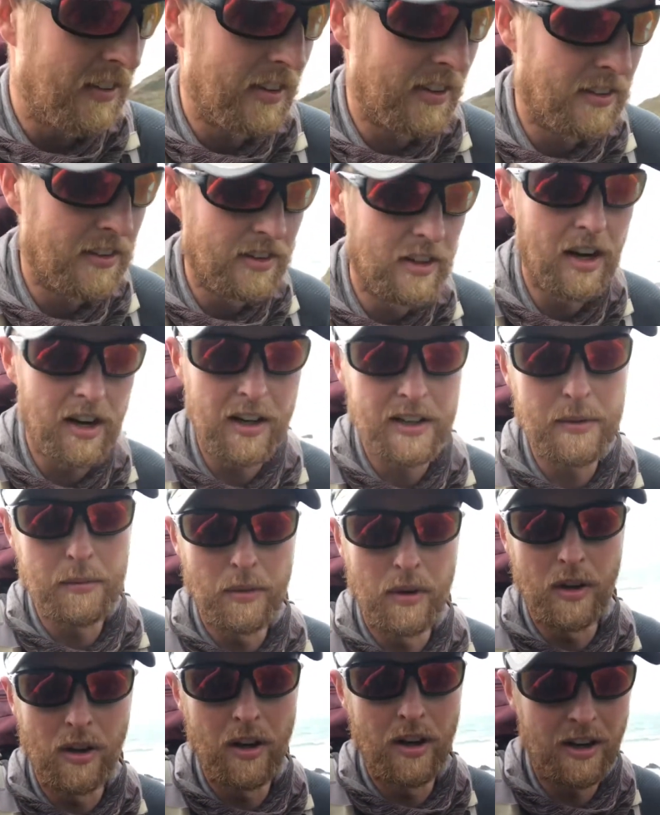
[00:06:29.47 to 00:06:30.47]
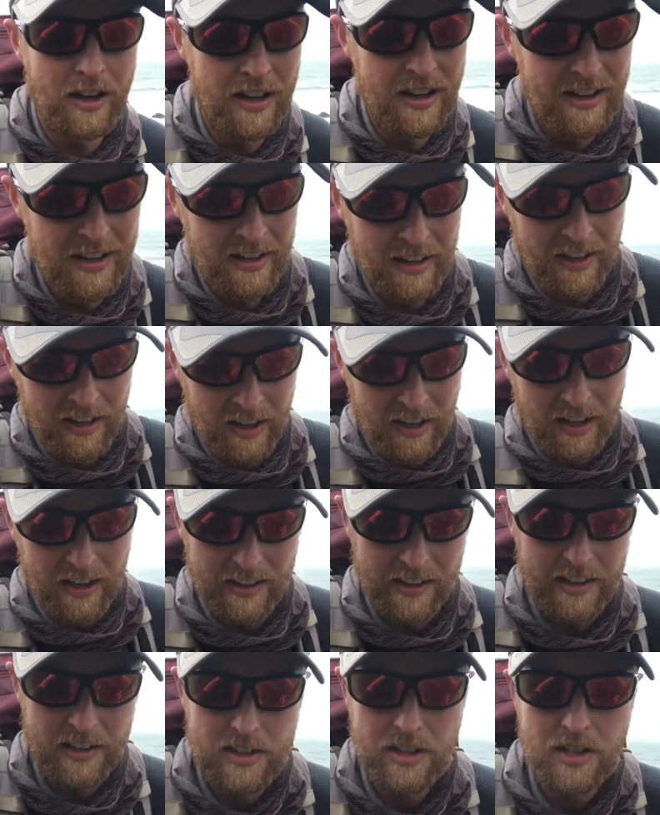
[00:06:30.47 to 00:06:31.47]
there's nine more and
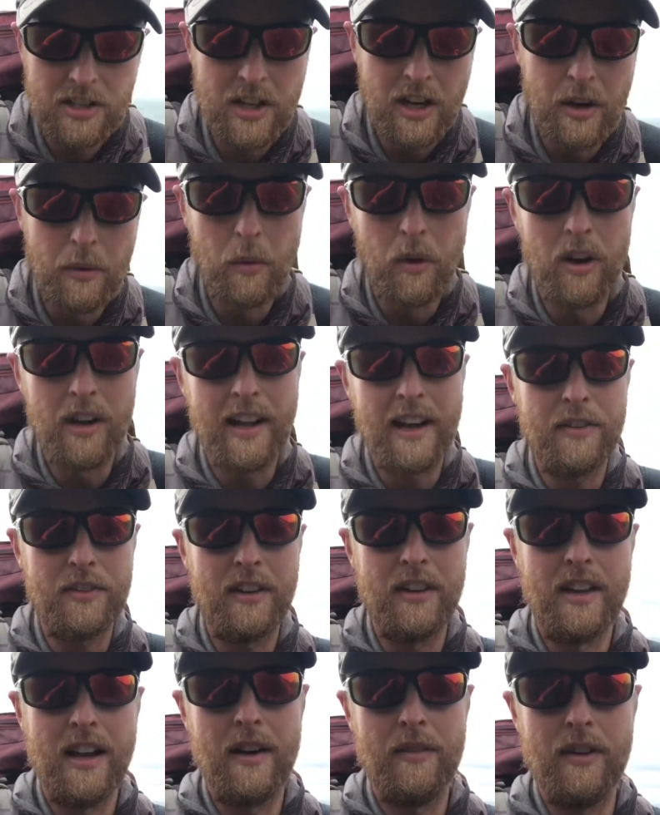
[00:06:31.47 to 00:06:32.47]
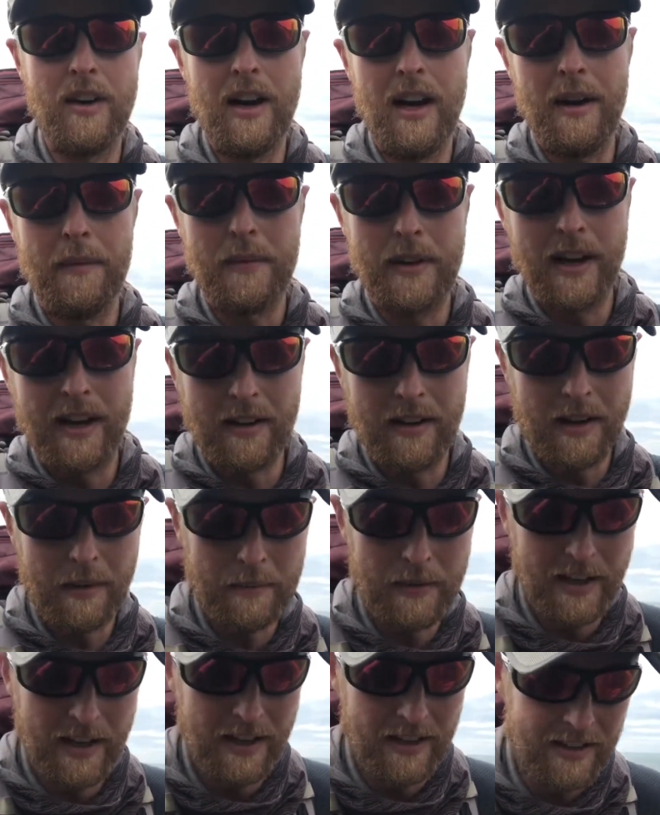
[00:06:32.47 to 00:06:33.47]
they just go one after the other up down up
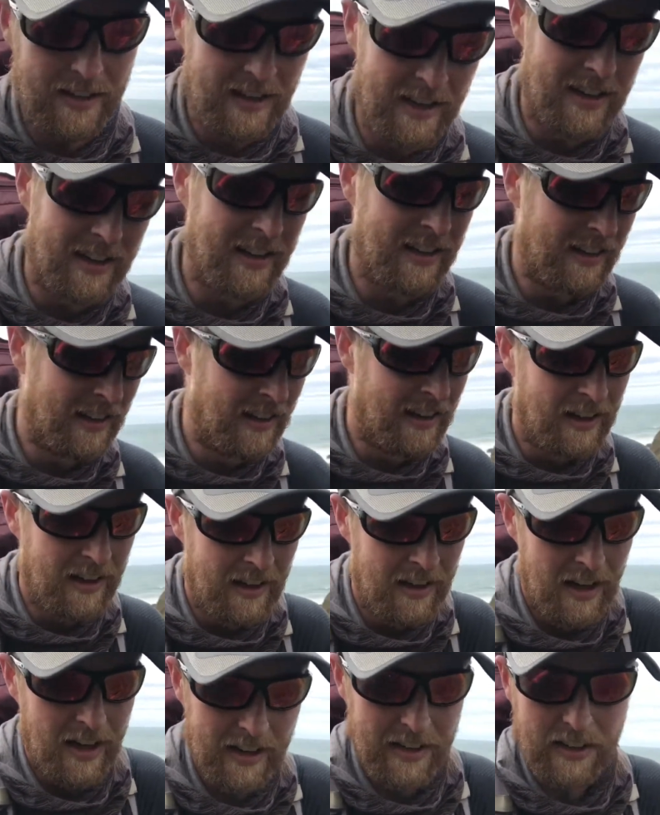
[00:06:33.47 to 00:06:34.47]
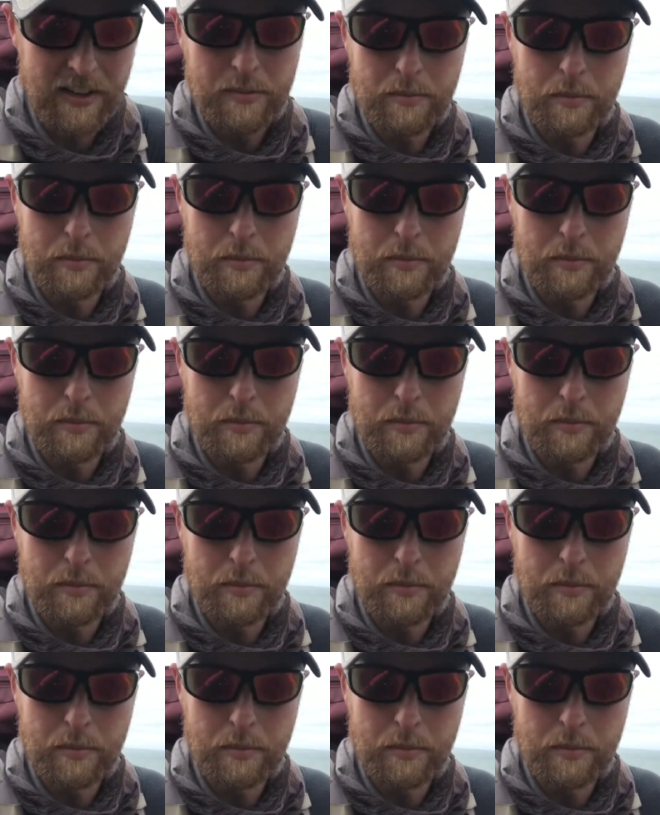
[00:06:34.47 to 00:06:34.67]
down and it's